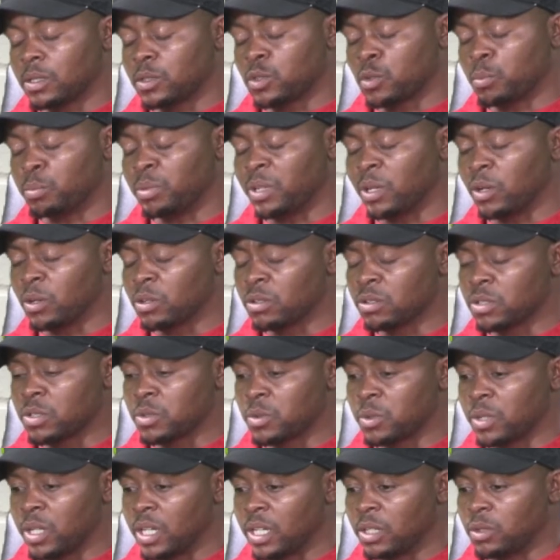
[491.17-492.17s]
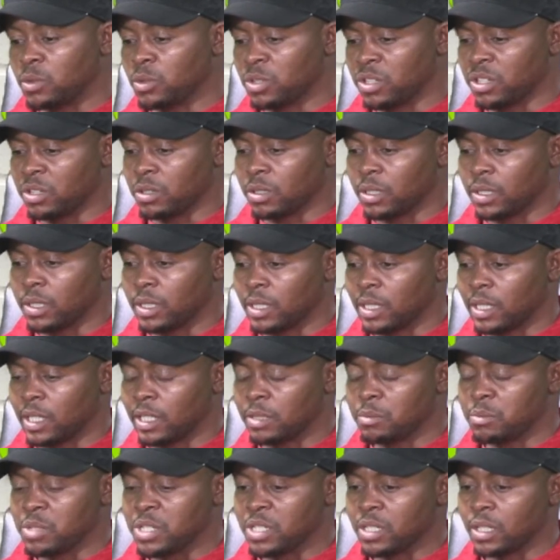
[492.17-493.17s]
belong to a union, let
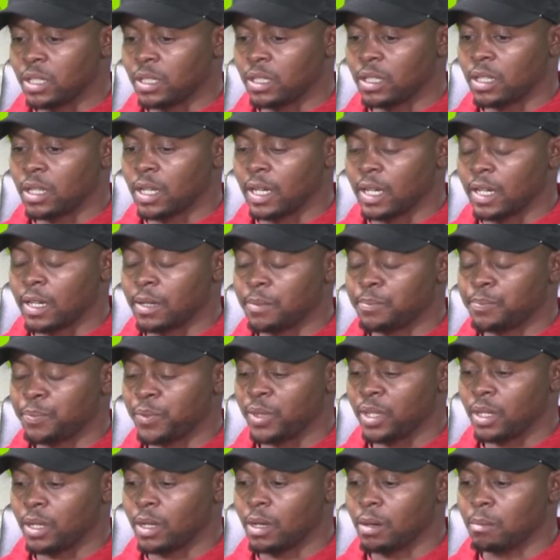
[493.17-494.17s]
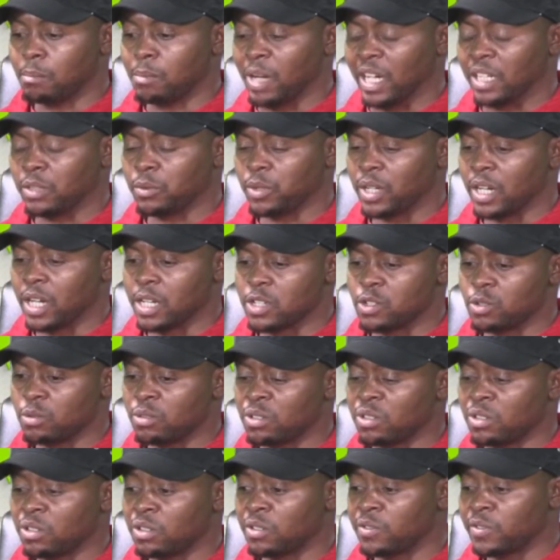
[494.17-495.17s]
me say, Mine Workers
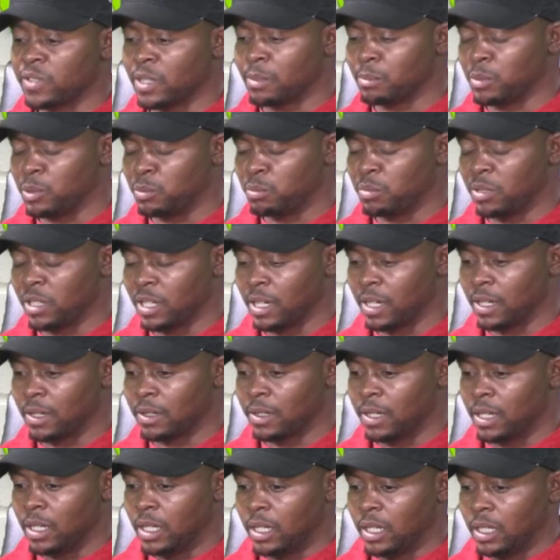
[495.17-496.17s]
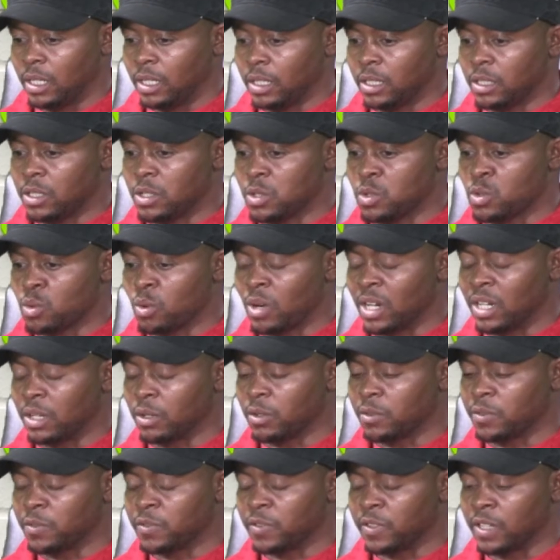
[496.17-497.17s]
Union of Namibia, it is one
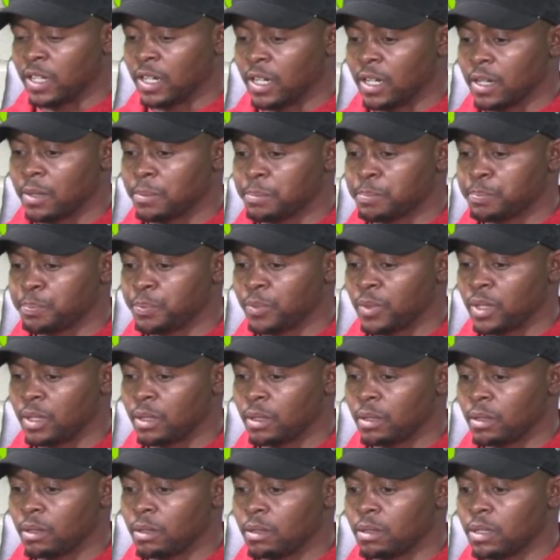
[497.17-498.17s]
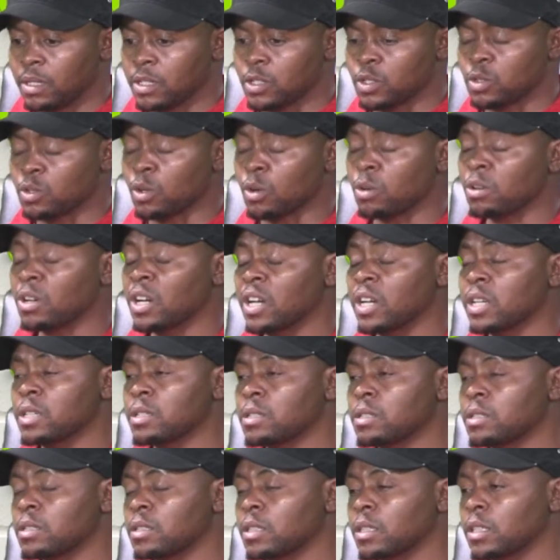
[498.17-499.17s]
of the
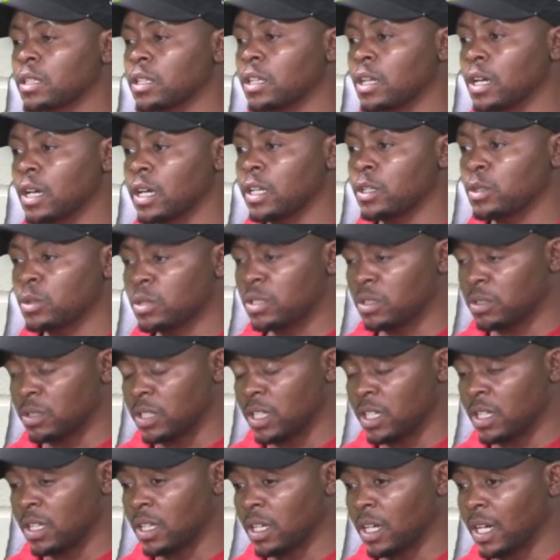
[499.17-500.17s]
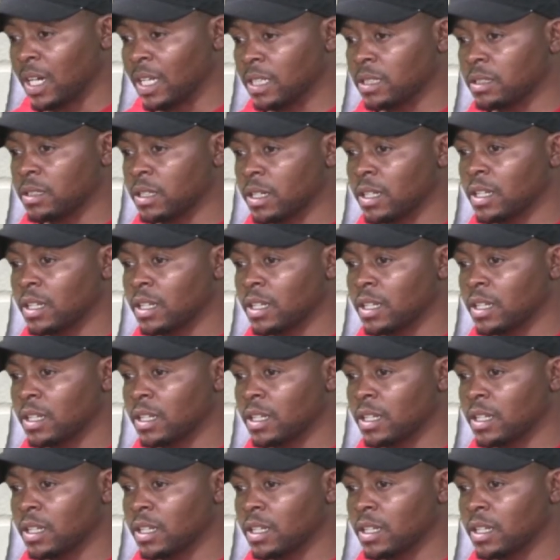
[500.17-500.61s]
strongest union in the country,